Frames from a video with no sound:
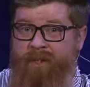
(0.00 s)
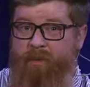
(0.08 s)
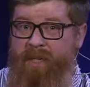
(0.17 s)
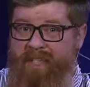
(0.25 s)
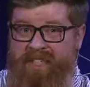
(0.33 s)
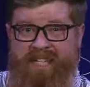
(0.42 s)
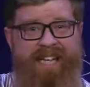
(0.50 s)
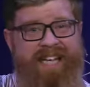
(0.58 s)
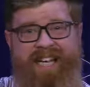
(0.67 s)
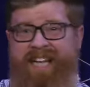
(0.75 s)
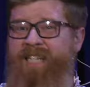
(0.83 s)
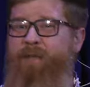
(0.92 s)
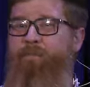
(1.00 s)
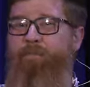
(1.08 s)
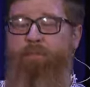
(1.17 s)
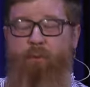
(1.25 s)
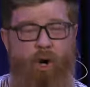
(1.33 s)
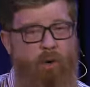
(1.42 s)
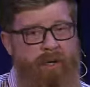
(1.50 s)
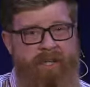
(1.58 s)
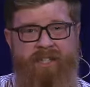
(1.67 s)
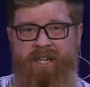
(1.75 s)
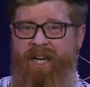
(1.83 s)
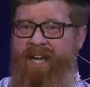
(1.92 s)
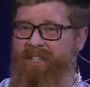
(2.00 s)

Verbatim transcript: we see he's broken